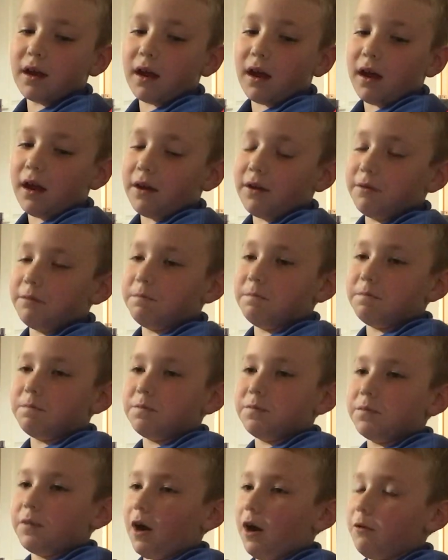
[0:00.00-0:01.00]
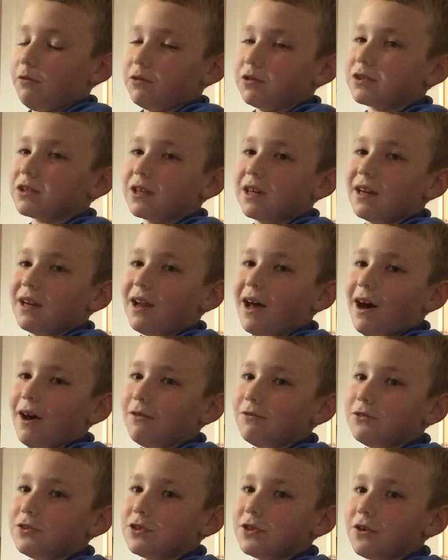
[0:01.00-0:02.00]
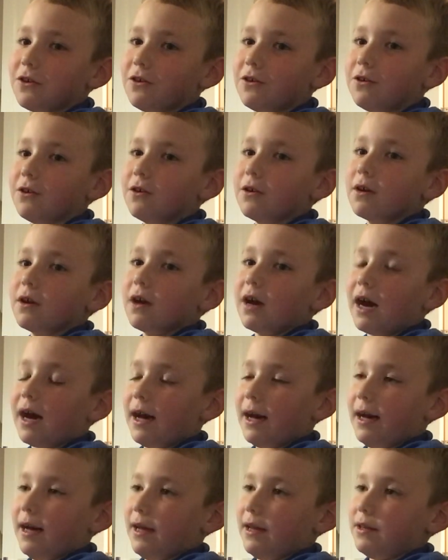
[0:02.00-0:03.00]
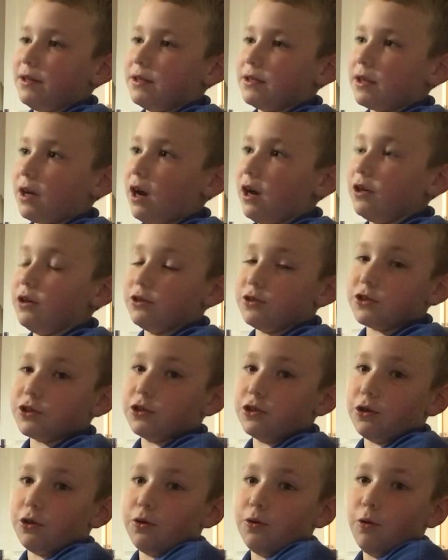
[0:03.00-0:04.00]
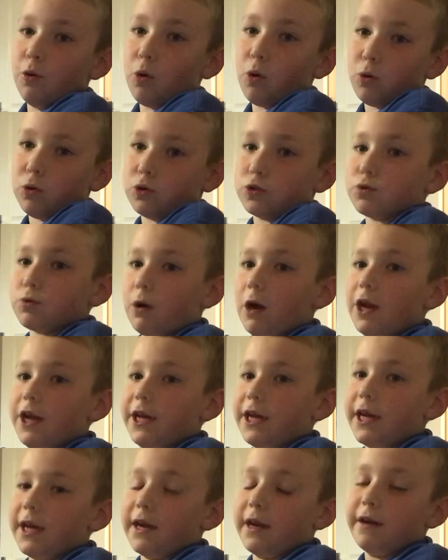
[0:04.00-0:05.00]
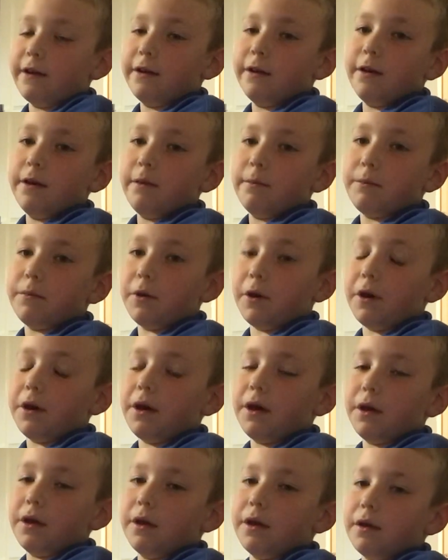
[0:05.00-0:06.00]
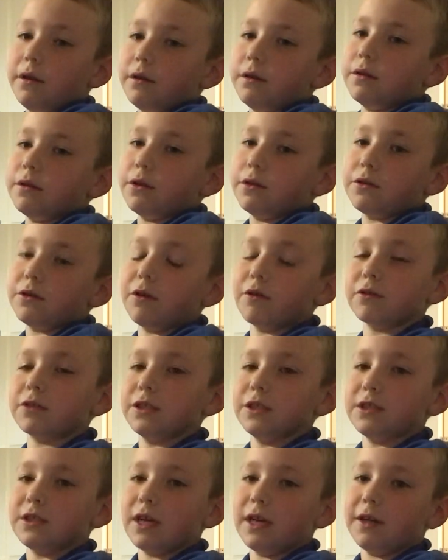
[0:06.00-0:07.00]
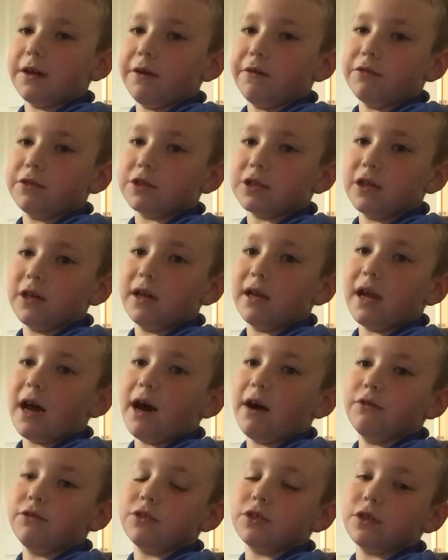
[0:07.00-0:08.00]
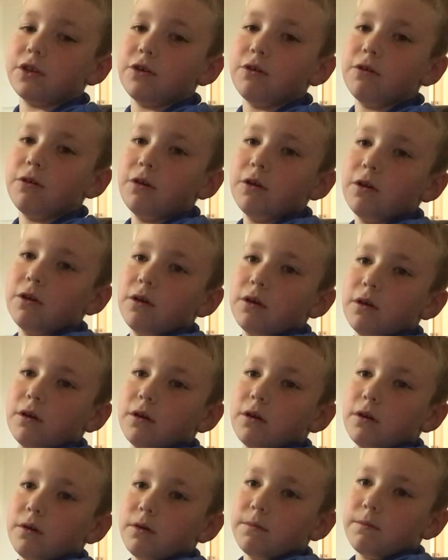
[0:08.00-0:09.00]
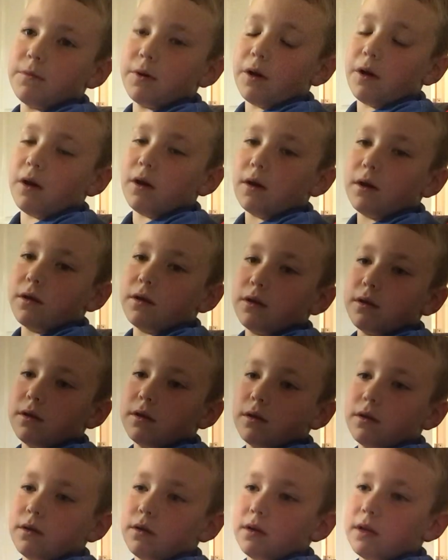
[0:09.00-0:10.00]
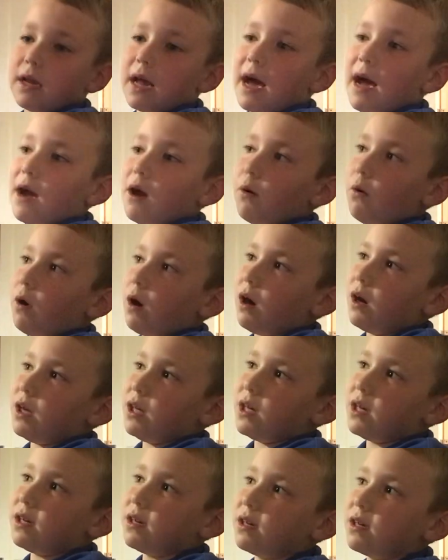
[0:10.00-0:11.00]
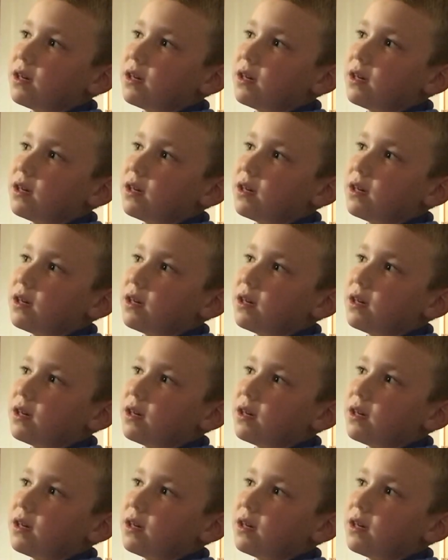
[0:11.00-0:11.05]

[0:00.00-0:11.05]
I wasn't allowed to, and I used to do horse riding, but the doctor said I wasn't allowed to. But now I